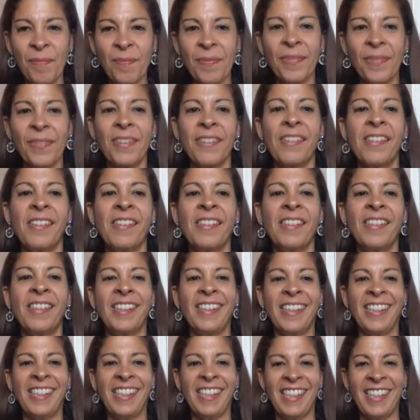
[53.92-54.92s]

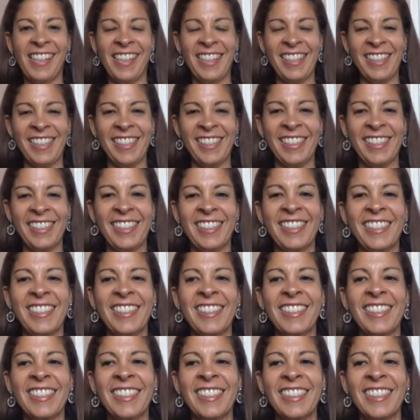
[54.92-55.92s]

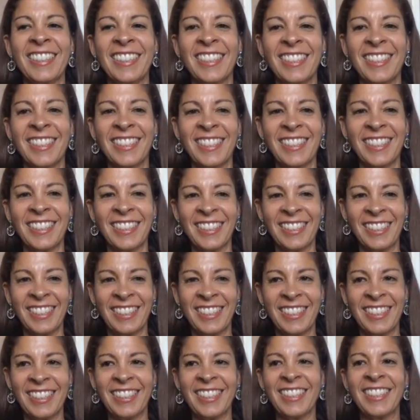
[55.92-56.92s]

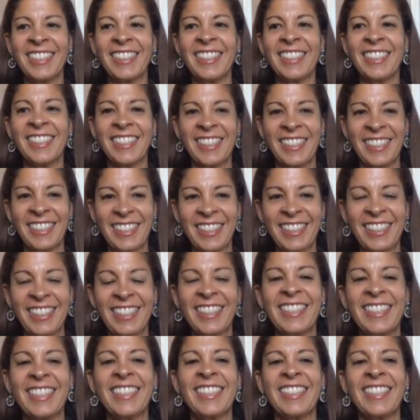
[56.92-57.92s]

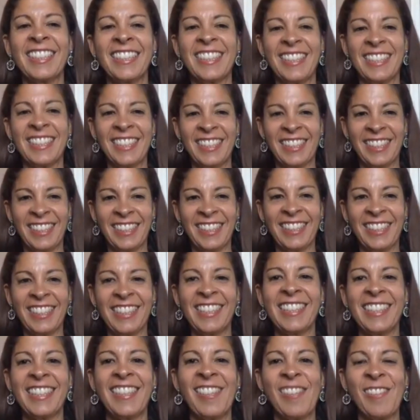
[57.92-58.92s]

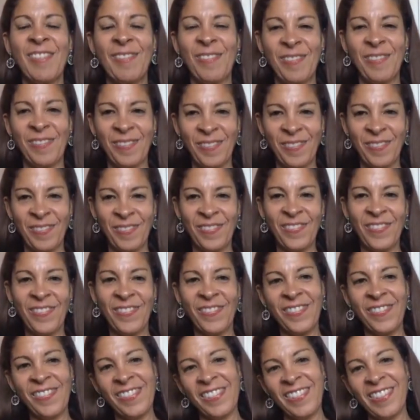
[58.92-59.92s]

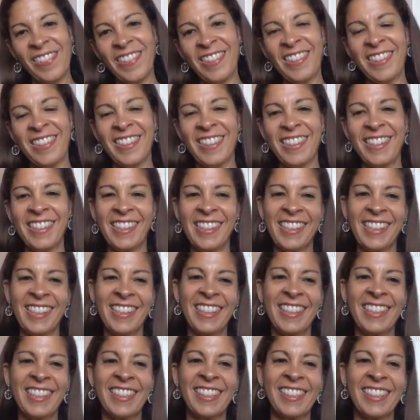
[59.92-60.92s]

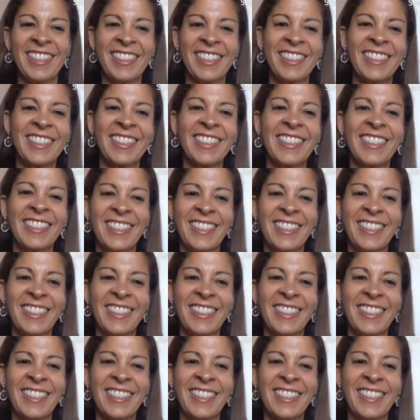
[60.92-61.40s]
[no speech]